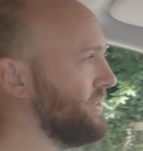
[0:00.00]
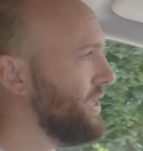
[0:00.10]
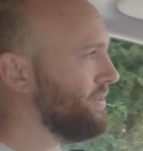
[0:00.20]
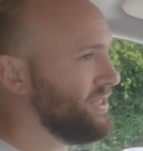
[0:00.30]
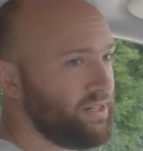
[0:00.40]

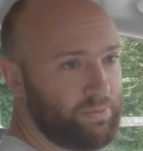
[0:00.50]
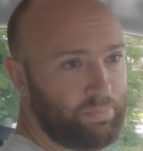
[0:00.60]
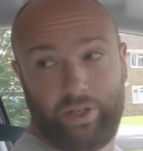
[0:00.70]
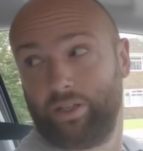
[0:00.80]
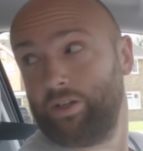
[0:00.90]
out is actually
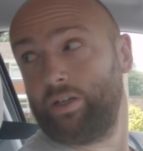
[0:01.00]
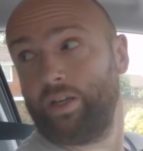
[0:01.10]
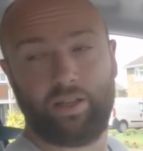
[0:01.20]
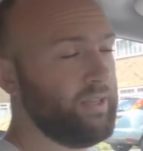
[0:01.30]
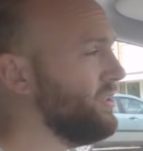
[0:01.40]
pretty good.
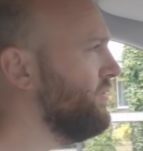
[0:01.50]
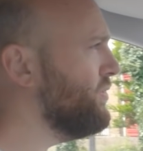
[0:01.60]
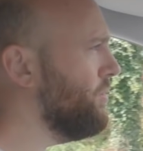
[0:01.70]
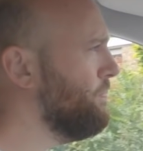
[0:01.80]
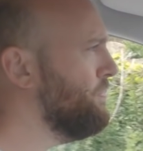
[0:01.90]
You've
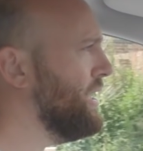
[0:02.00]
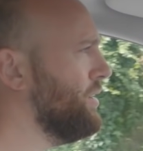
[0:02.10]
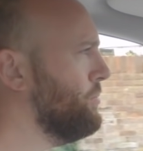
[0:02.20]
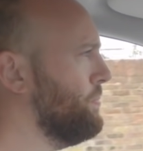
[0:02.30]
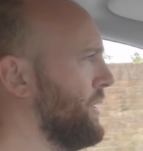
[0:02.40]
got big
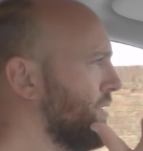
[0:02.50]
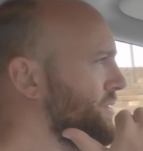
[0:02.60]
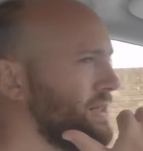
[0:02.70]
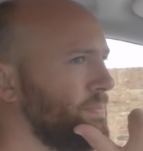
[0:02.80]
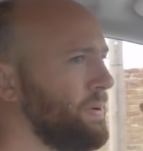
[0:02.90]
old pillars
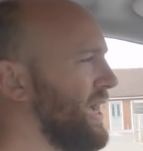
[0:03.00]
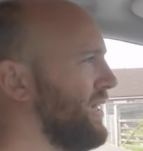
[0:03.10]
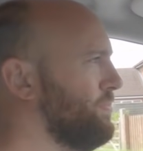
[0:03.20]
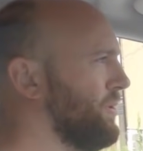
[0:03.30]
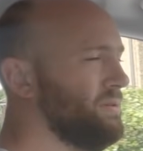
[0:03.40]
at the
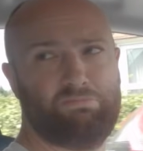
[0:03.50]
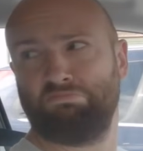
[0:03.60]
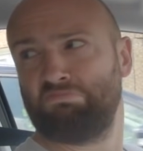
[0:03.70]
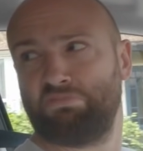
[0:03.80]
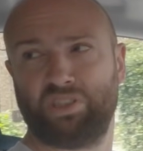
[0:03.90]
back, but
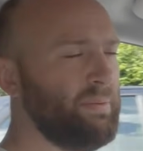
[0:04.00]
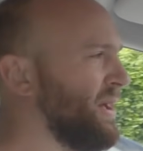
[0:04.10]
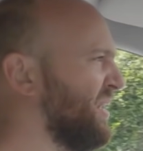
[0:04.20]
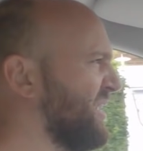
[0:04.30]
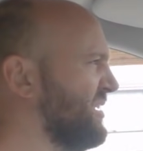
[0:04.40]

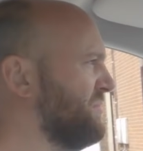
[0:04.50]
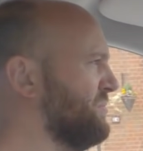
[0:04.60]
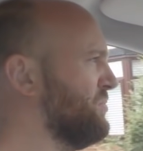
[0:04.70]
somehow they don't